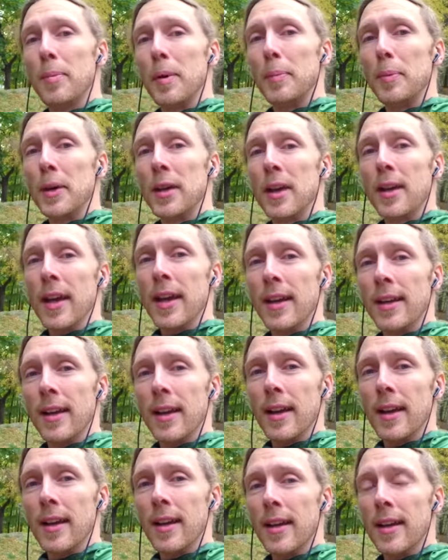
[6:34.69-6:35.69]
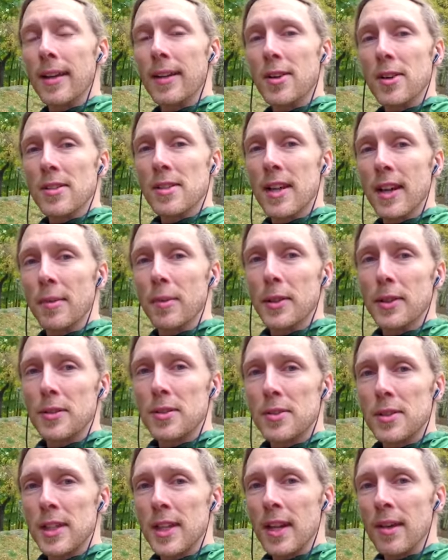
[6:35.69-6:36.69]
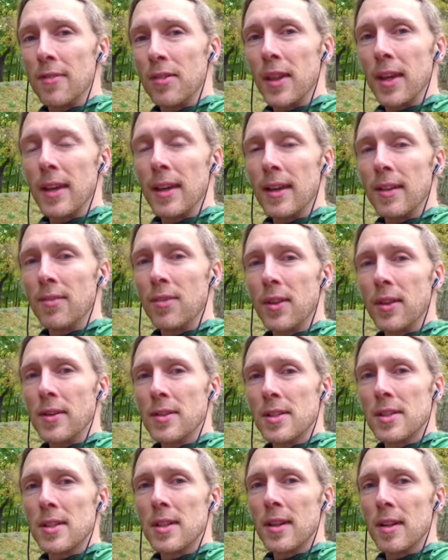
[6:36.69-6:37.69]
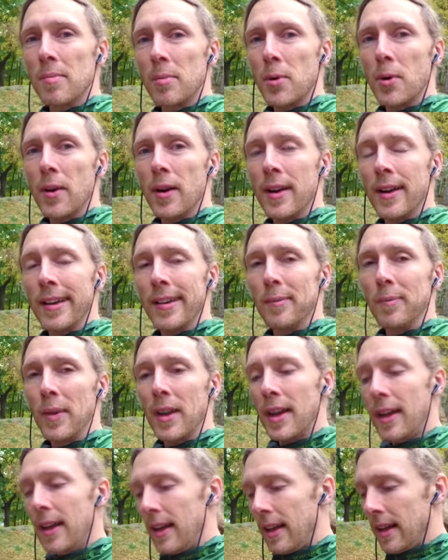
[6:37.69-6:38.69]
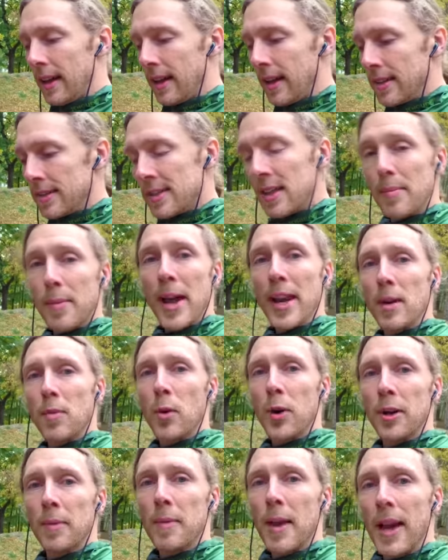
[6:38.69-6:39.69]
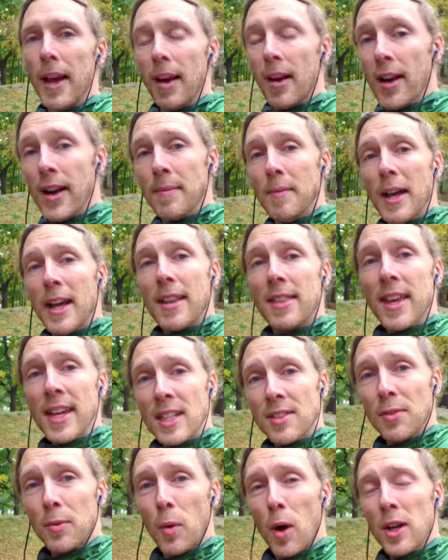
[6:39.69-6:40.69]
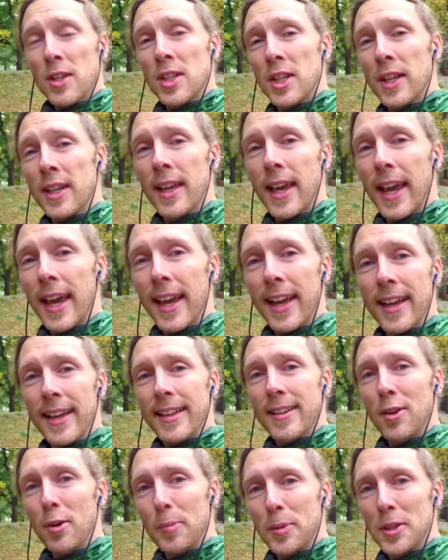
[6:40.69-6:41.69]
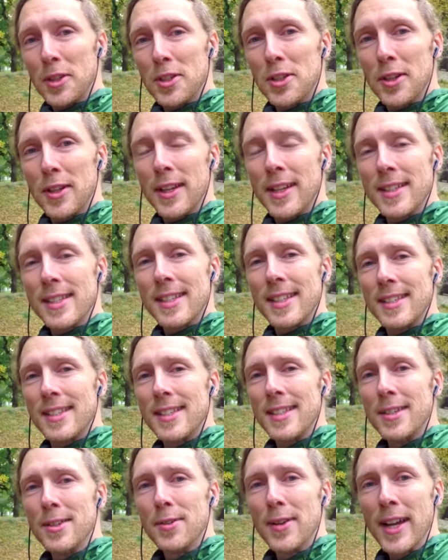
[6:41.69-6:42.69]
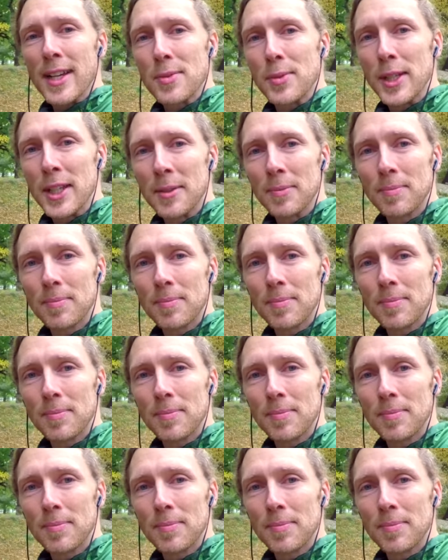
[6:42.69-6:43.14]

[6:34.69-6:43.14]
people can get in, uh, in, contact with Christina if they if they're interested in more um, uh, cinematic work. All right, thanks for watching and hope you enjoyed this. See you next week.